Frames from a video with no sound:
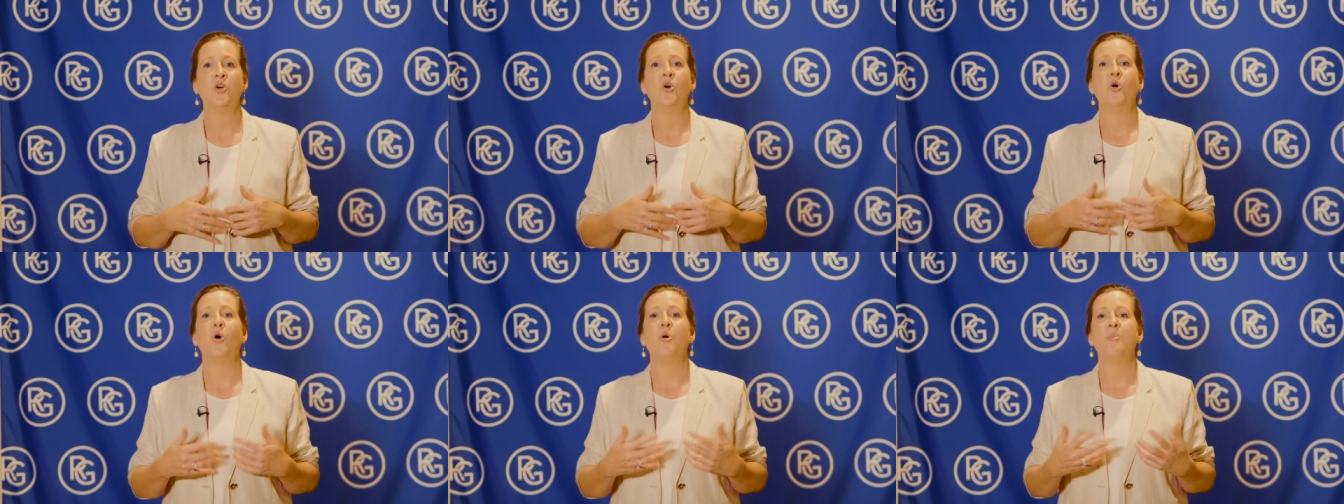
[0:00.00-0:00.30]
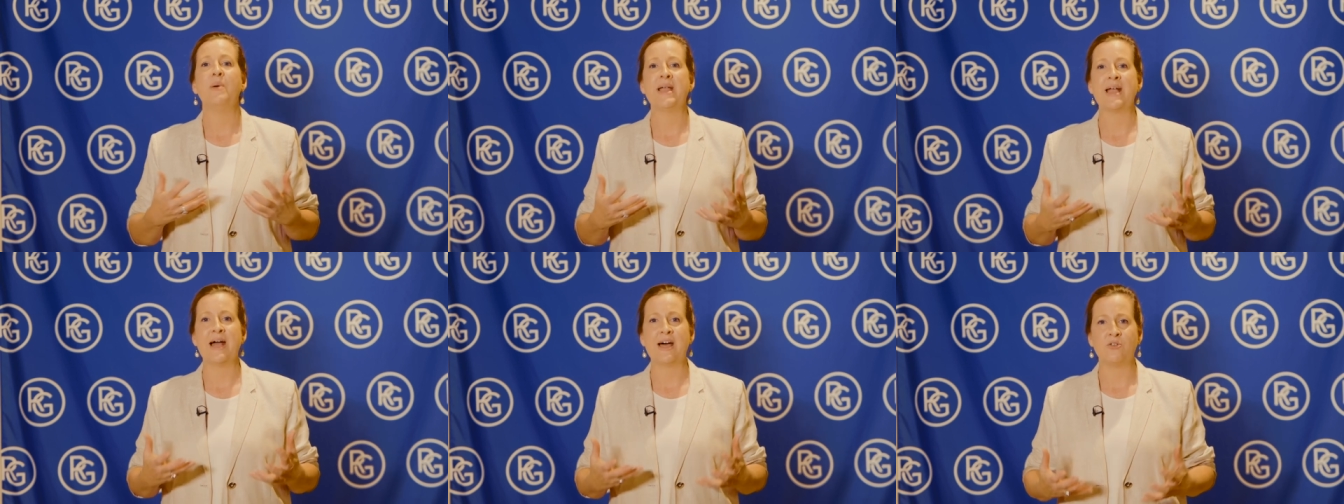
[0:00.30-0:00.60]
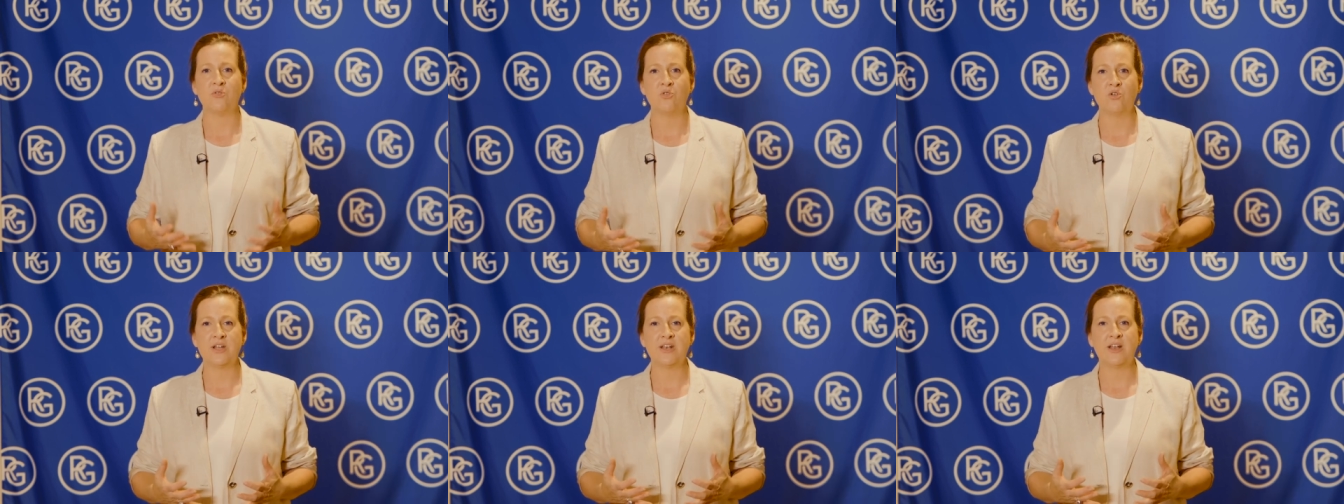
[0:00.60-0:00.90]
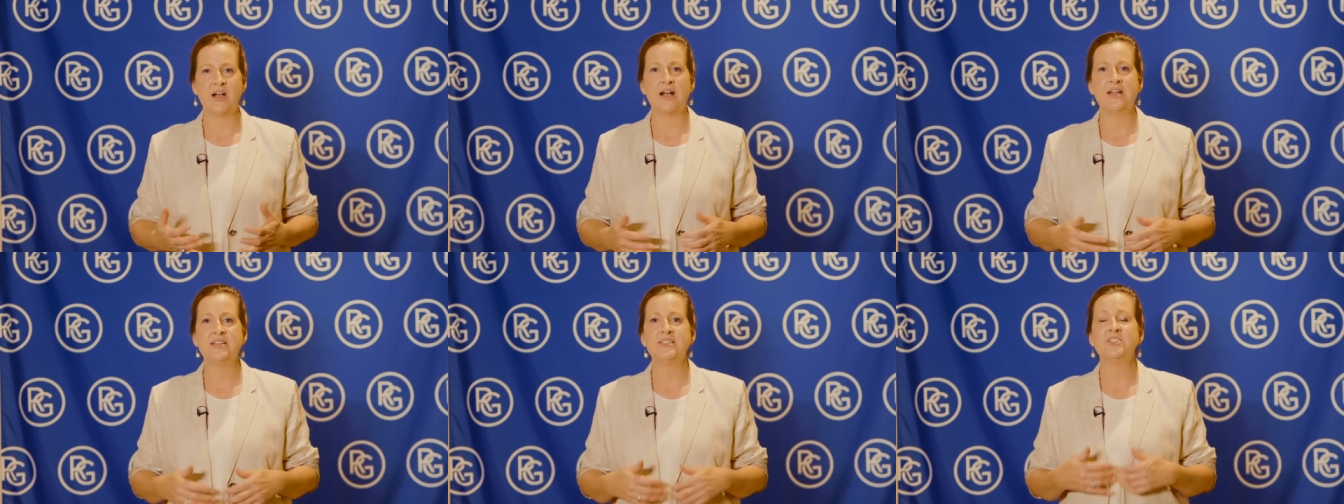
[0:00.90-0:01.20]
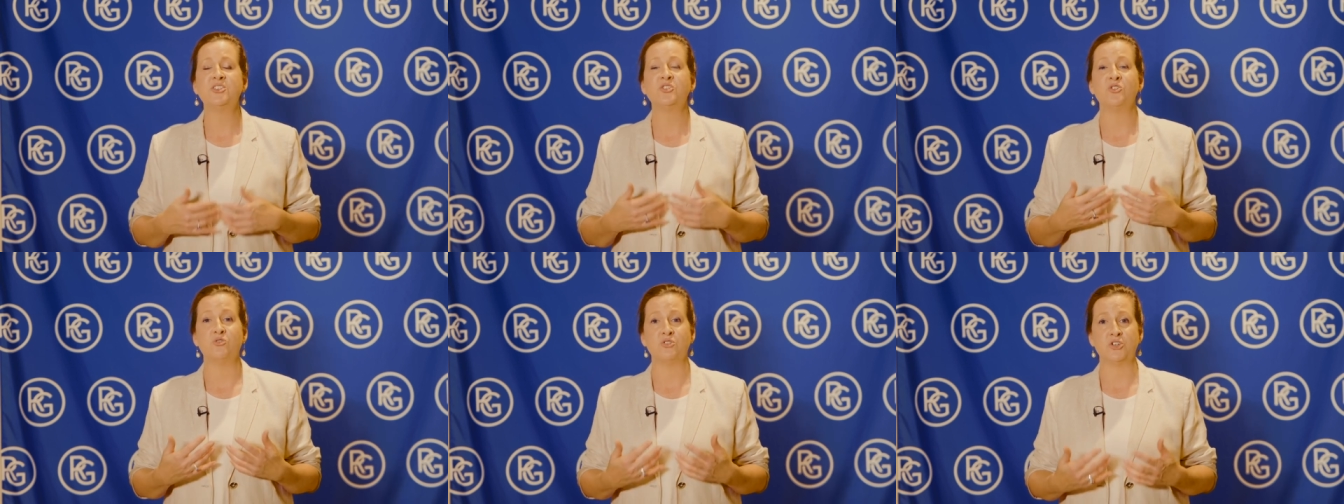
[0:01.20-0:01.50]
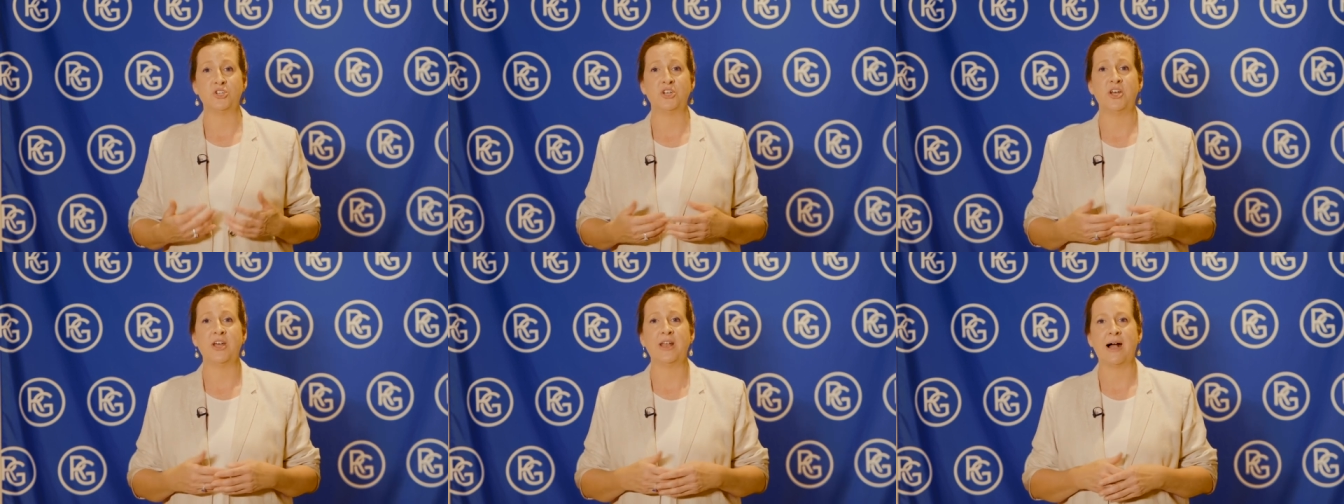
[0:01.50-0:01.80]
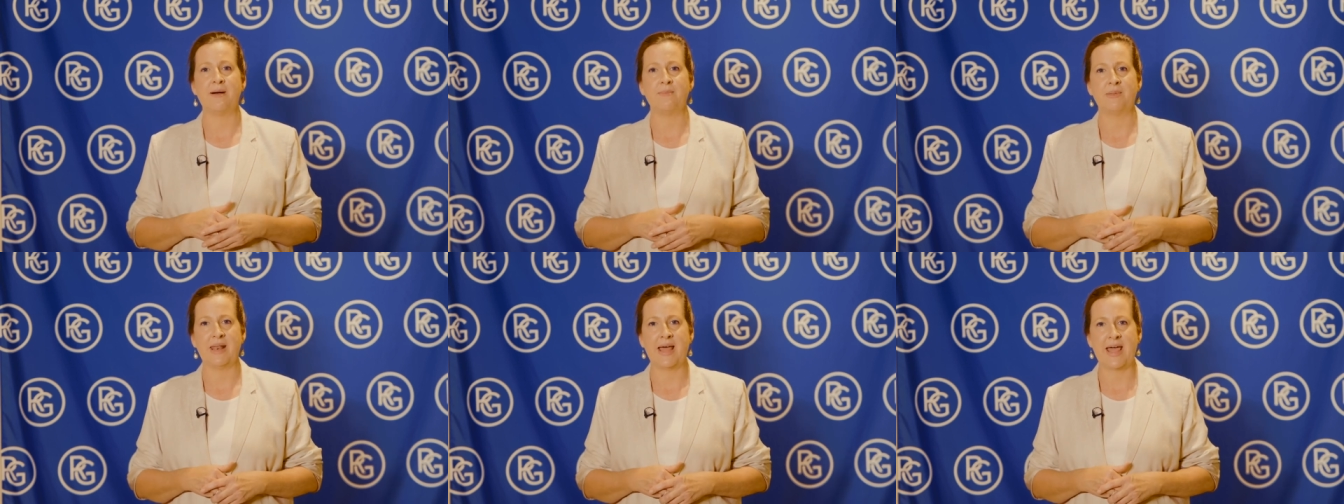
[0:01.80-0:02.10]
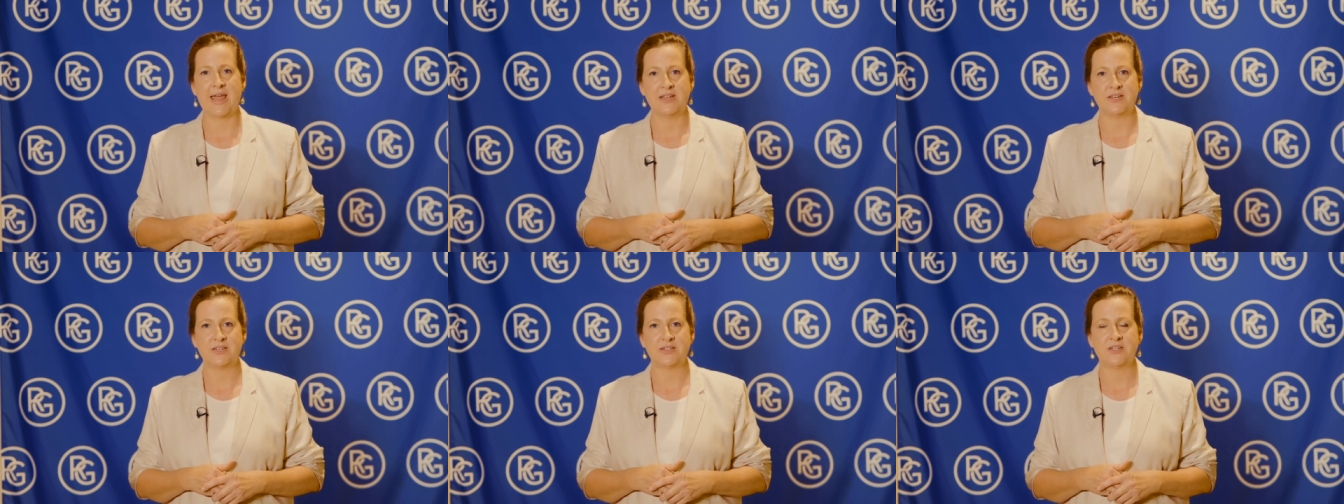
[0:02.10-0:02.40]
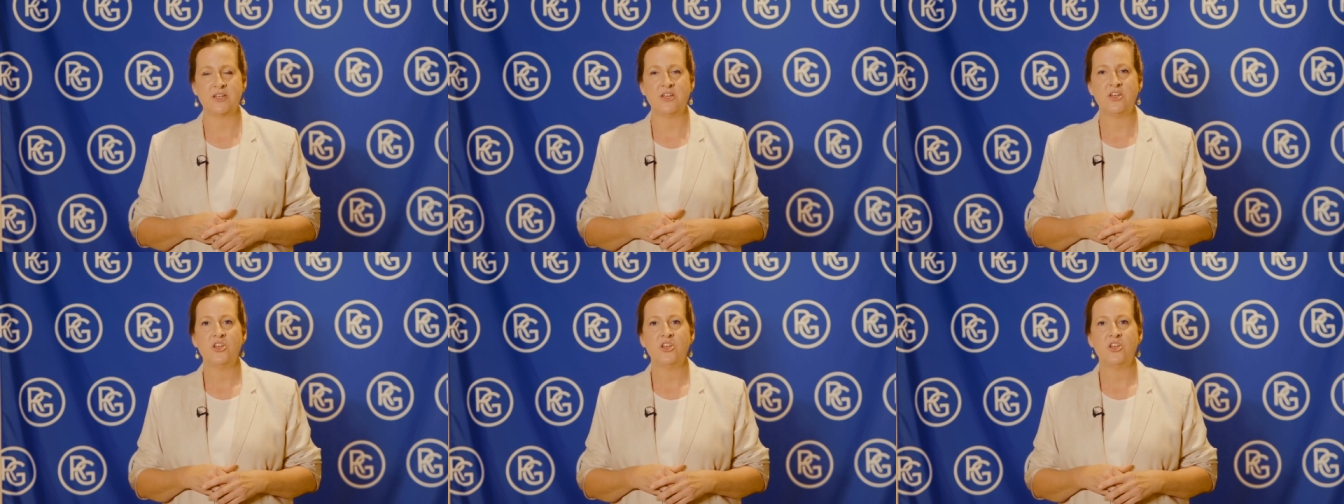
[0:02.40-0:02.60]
or be unorganised or turn up late.